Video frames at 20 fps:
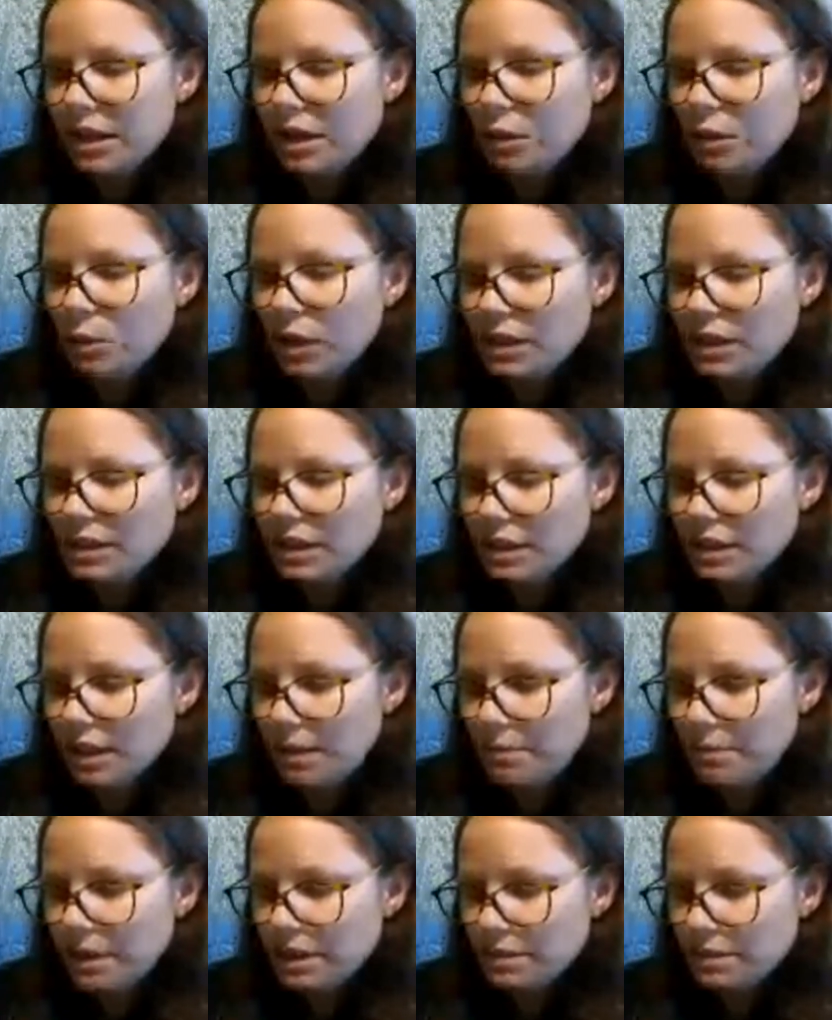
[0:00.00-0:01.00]
One took
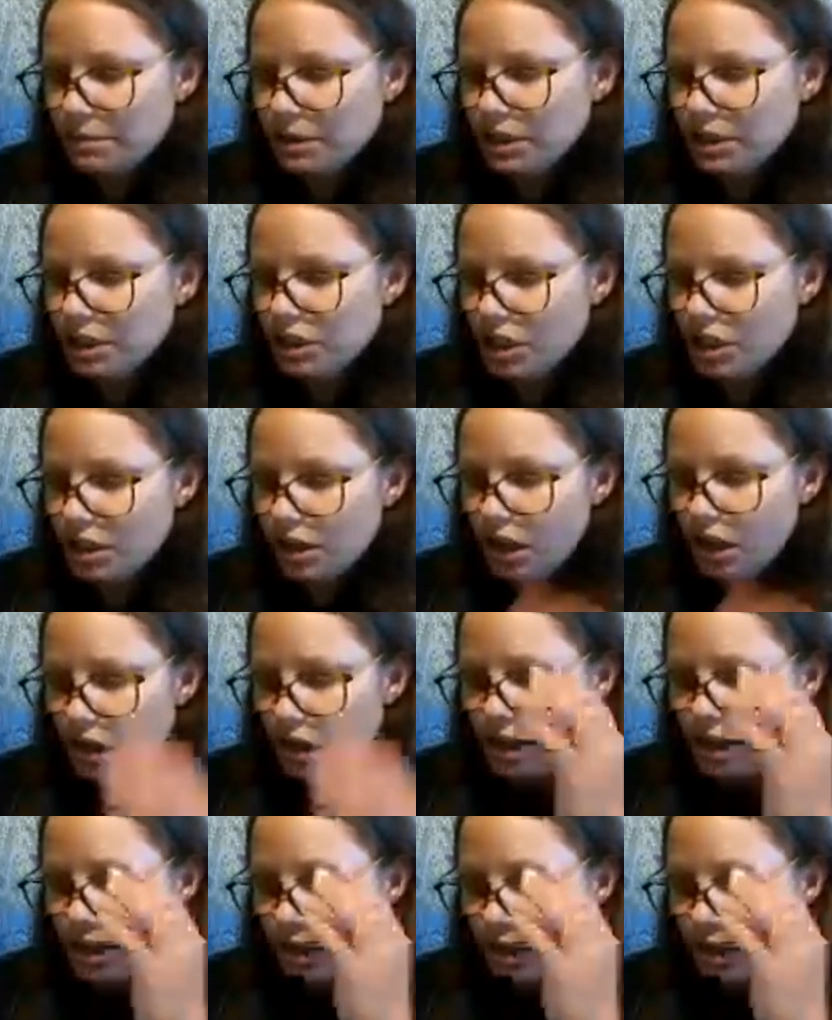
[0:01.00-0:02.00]
up his position
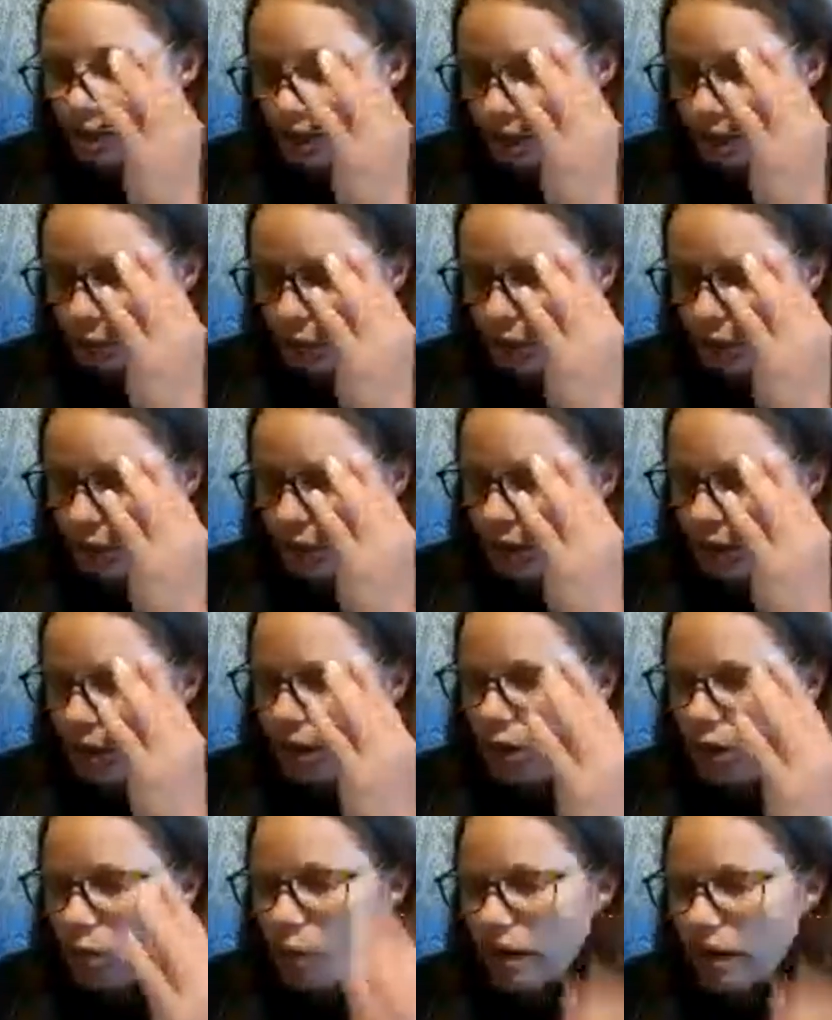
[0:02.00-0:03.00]
guarding the front door,
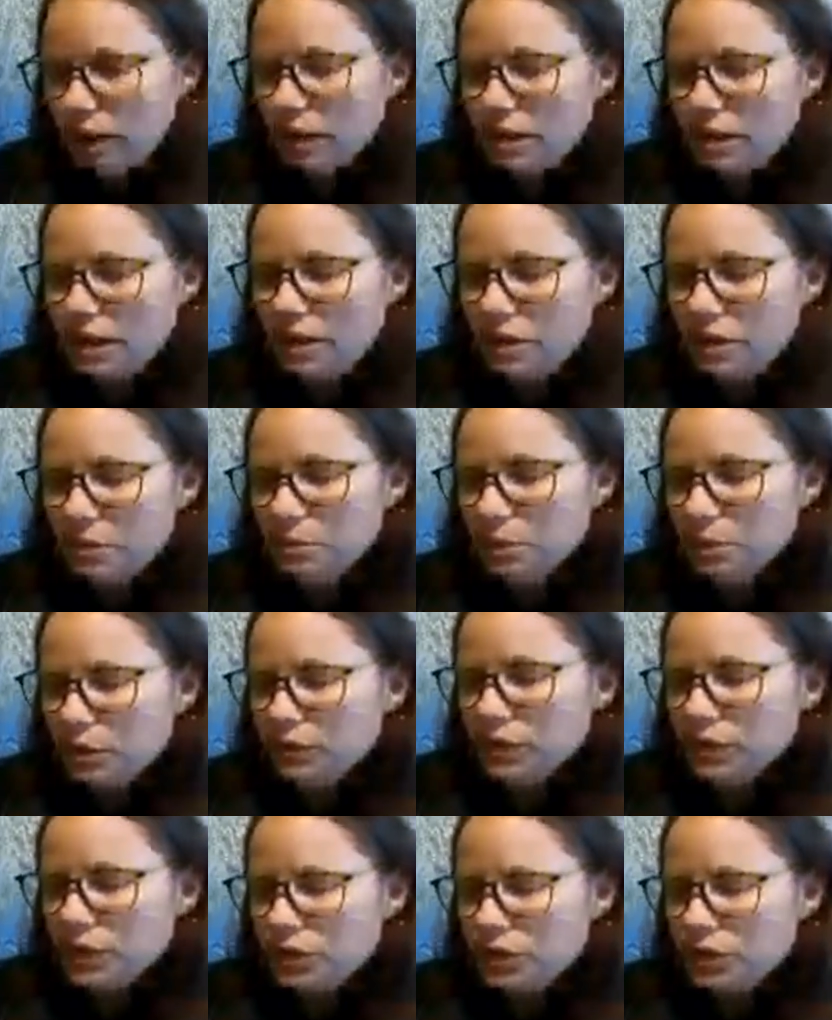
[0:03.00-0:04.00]
while another
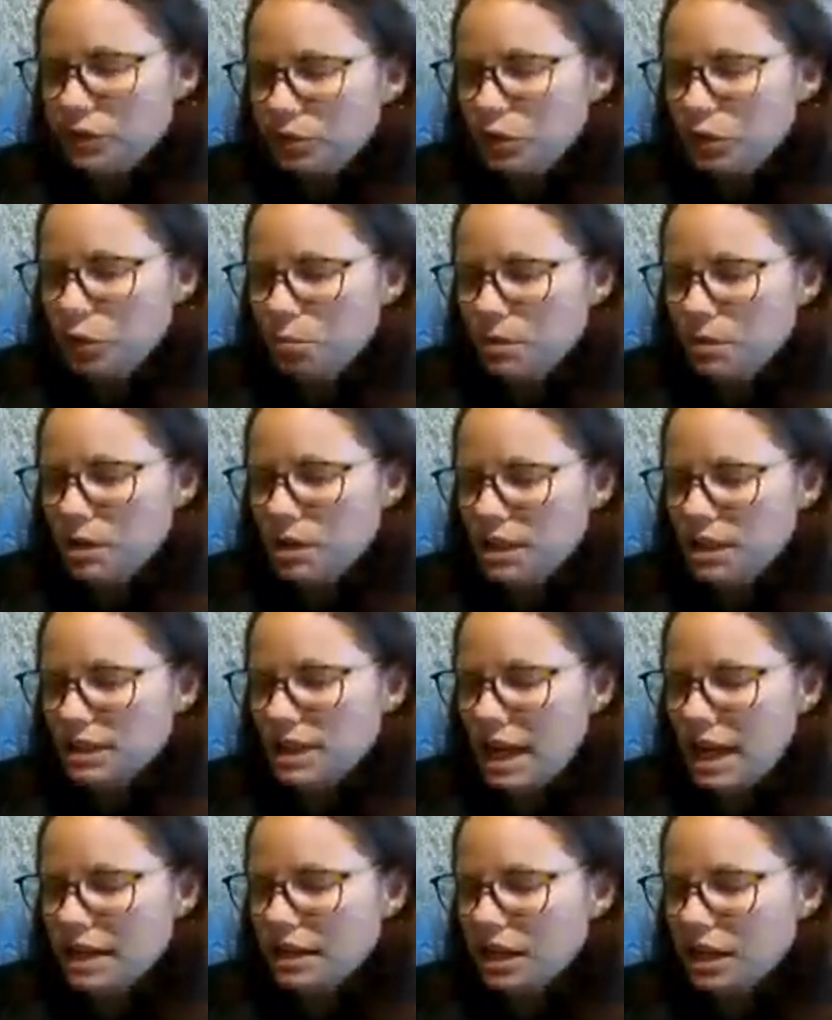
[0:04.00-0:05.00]
moved to open the
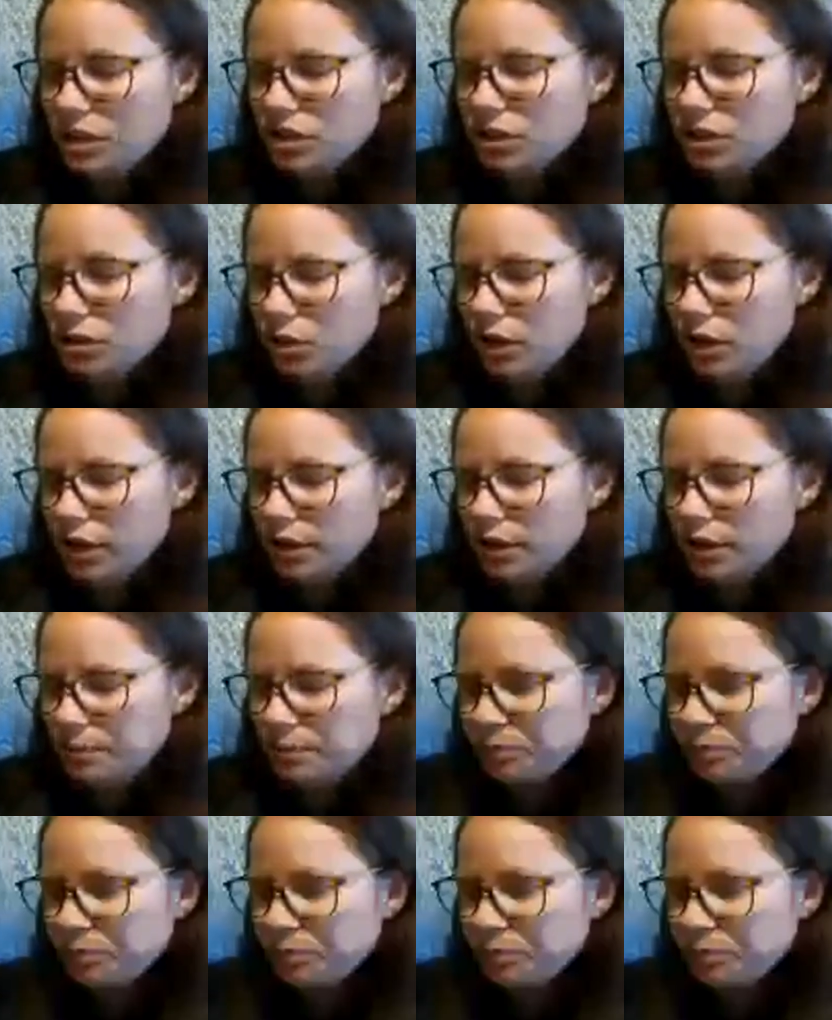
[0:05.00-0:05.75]
side kitchen door.